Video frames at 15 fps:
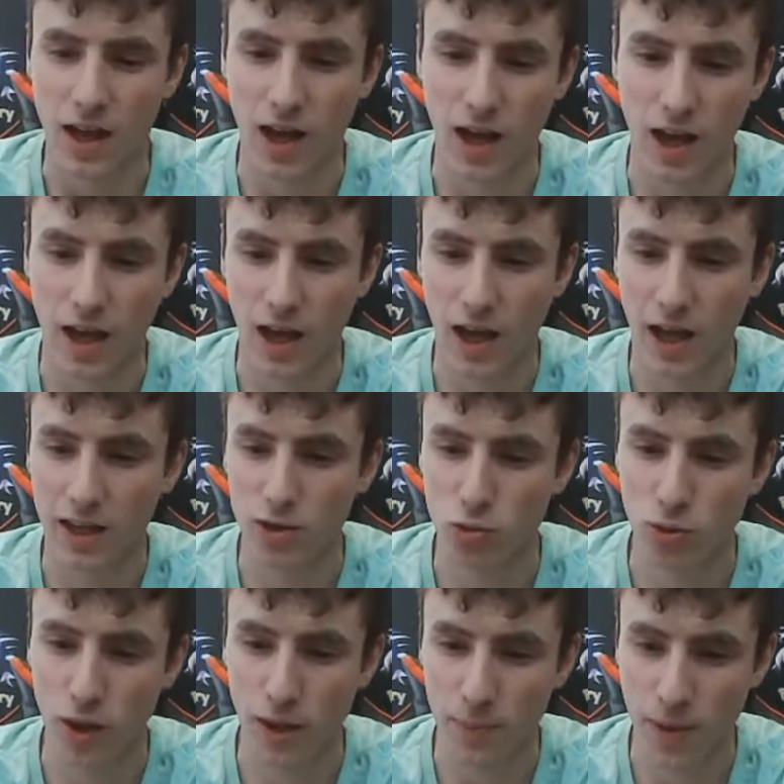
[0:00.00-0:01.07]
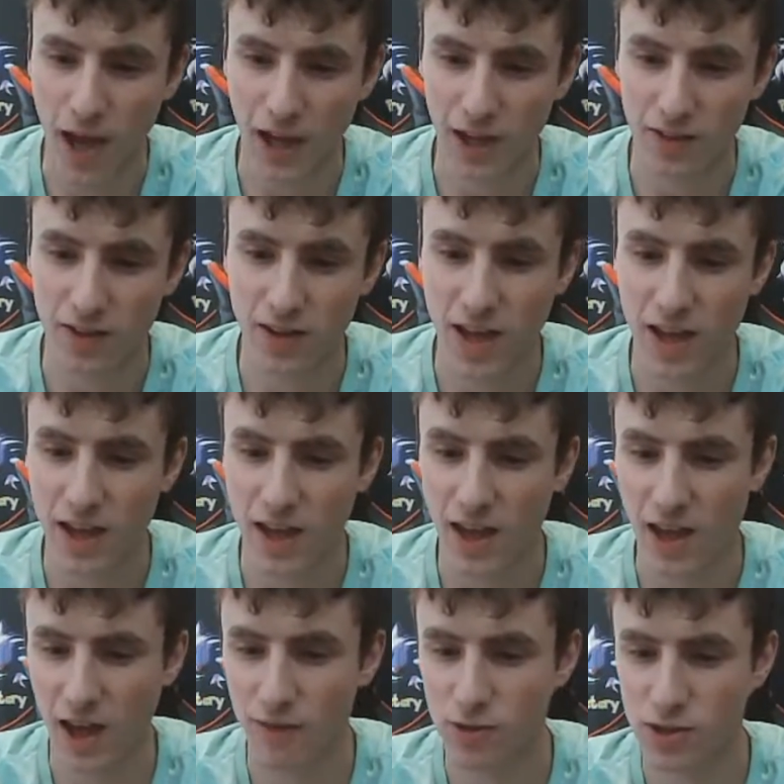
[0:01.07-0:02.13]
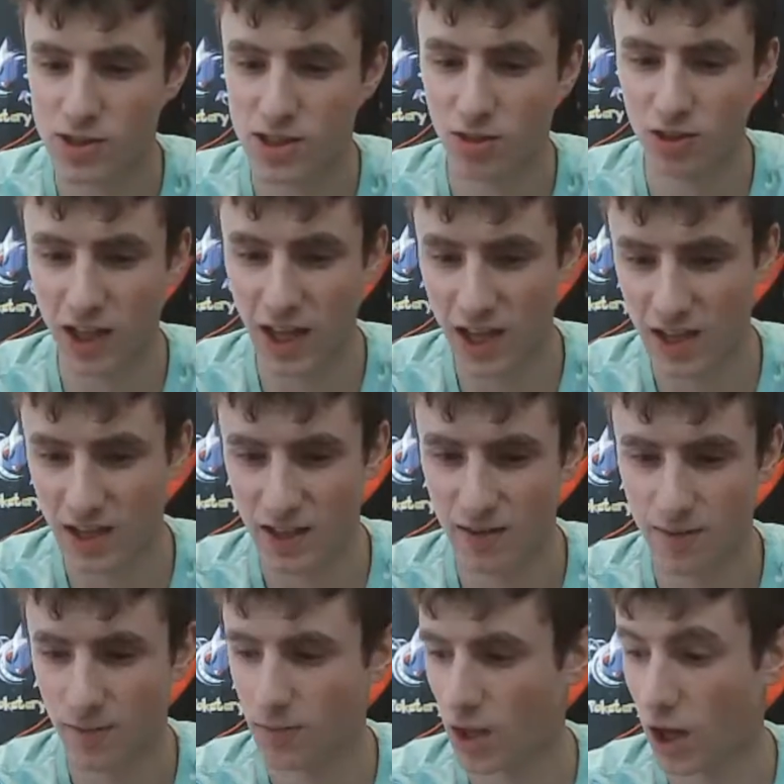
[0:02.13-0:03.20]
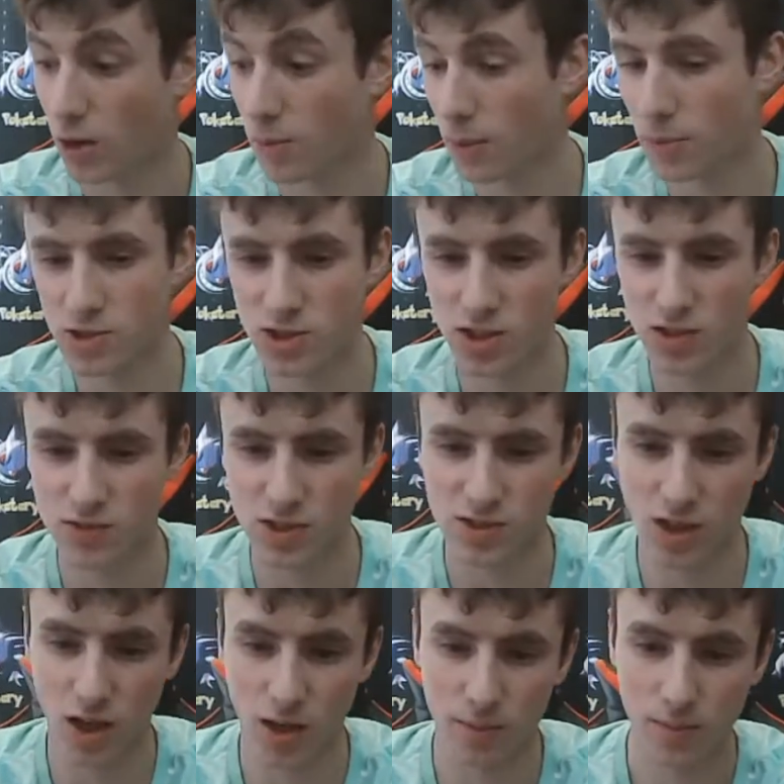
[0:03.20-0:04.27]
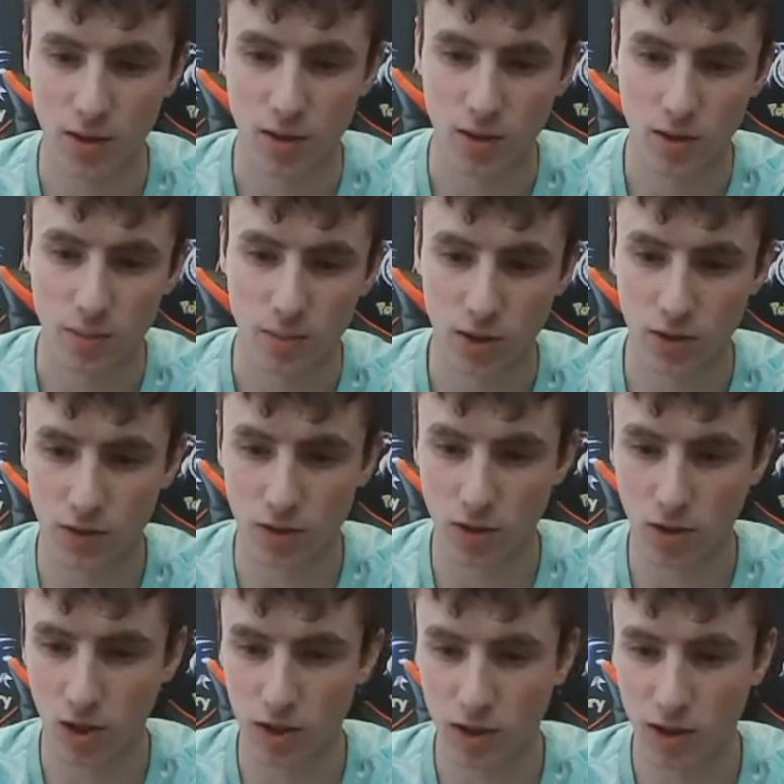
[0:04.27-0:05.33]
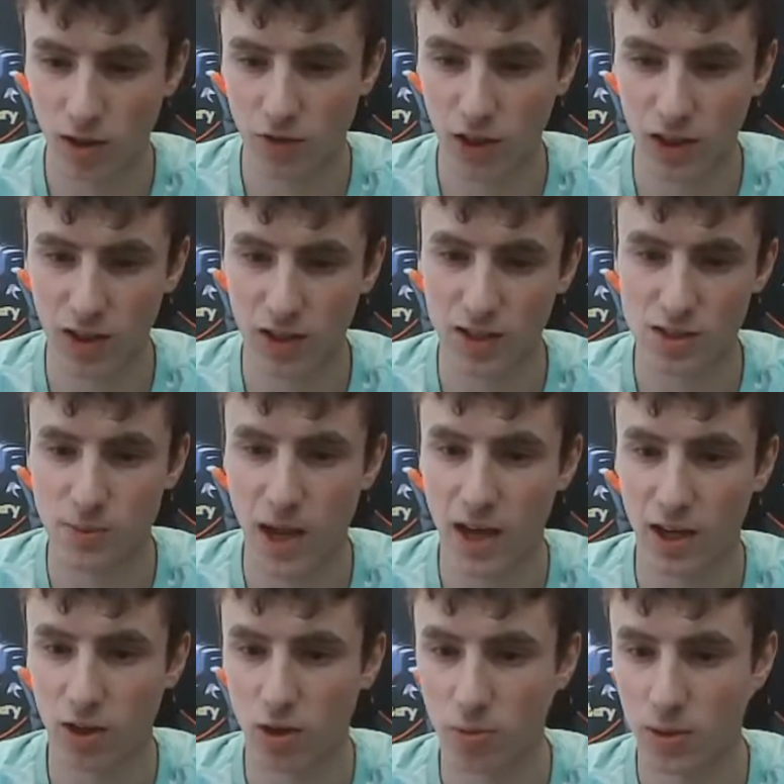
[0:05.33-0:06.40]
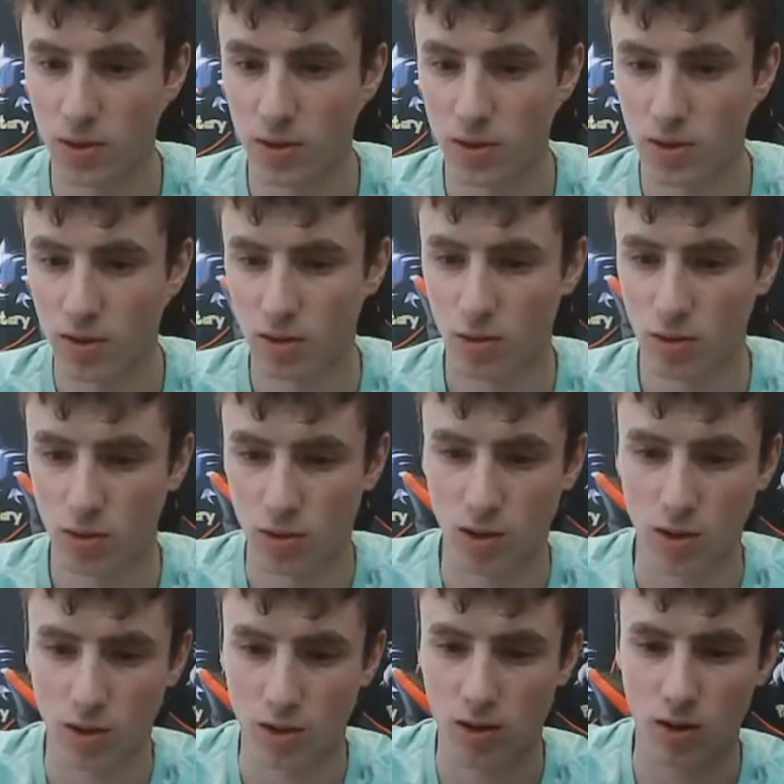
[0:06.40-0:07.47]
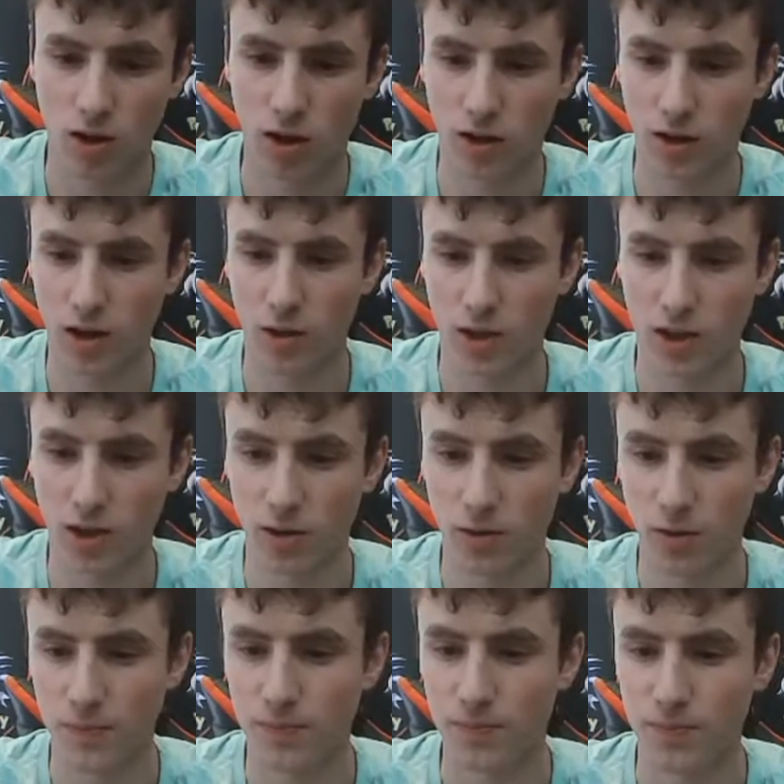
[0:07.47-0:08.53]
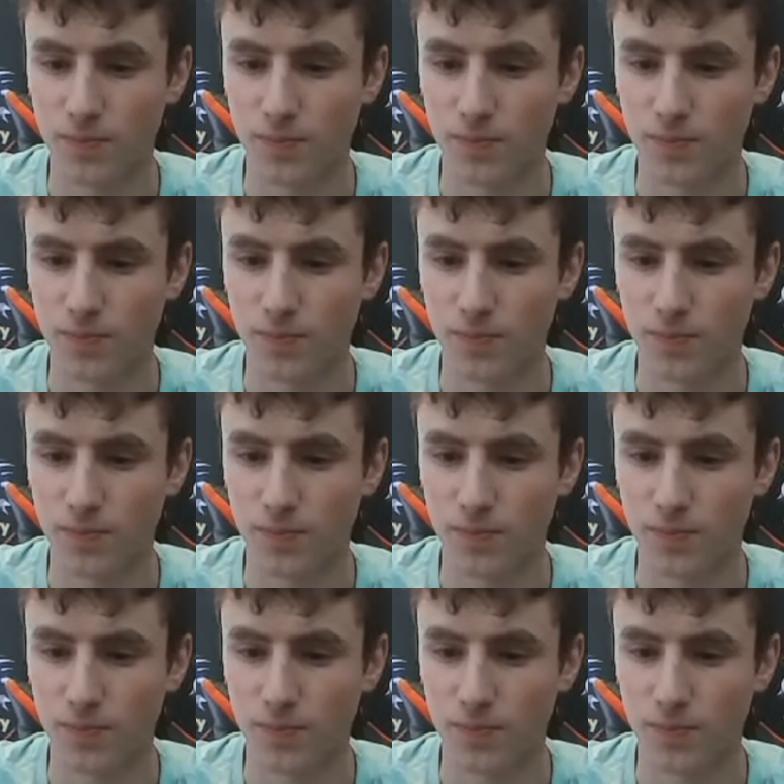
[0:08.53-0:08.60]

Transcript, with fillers: Uh, I do a pack of the day every single day. I remembered sleeves this time. Believe it or not, if I get this pack open. There we go.